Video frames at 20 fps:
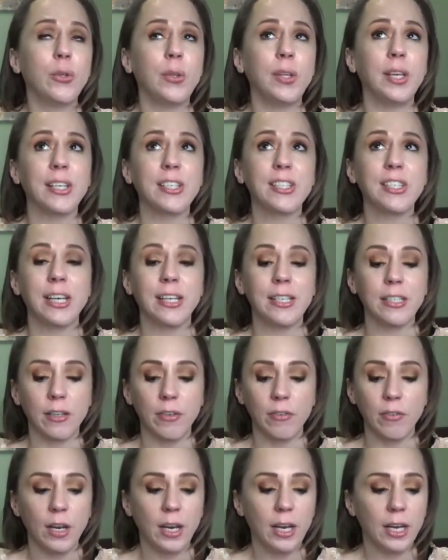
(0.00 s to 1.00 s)
To the extent
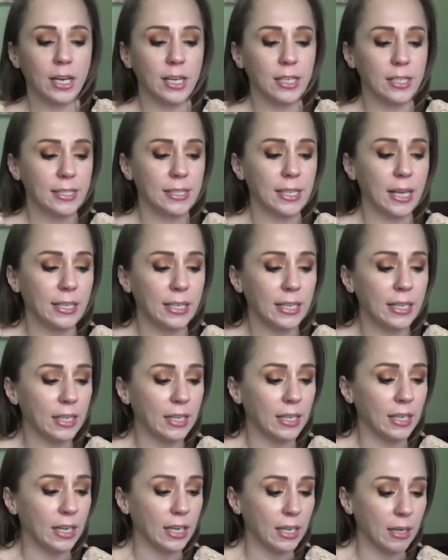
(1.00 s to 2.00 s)
of he's sending
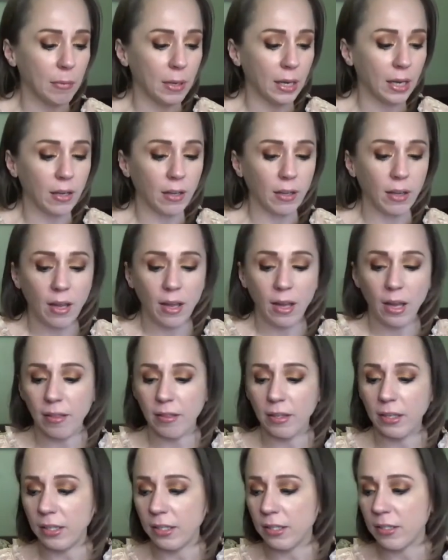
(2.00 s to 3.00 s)
an email
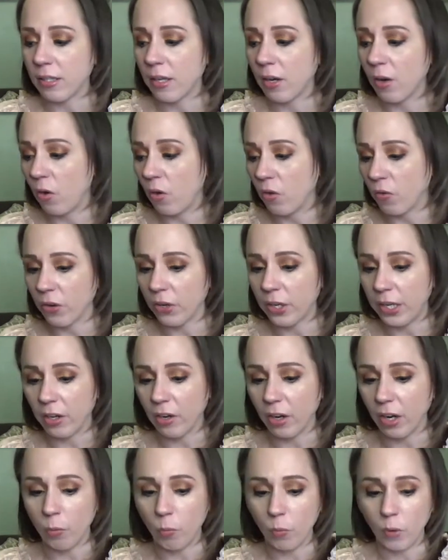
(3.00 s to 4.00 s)
and then he's over
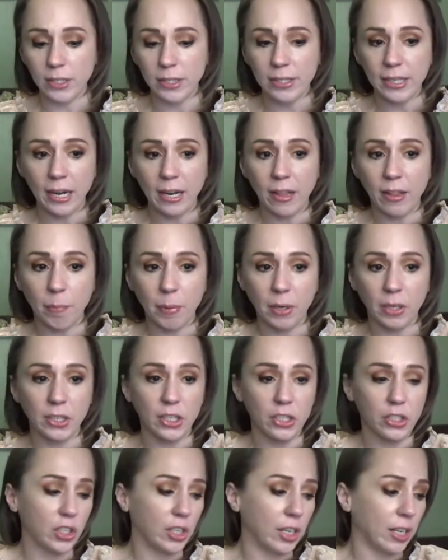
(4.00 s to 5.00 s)
here on one side of the
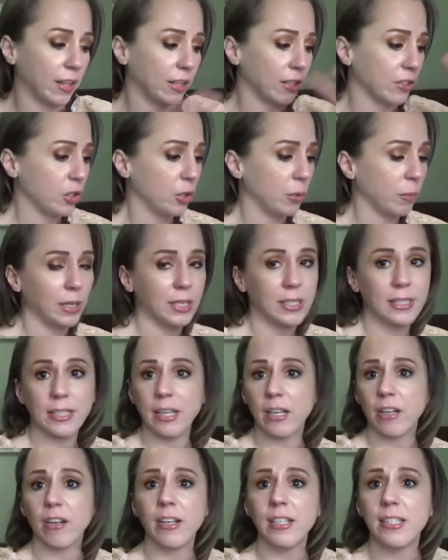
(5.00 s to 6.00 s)
partition and then 2 minutes
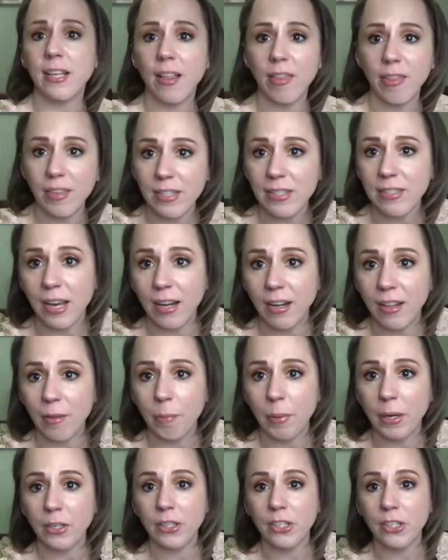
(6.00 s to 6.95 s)
later he's on this side of the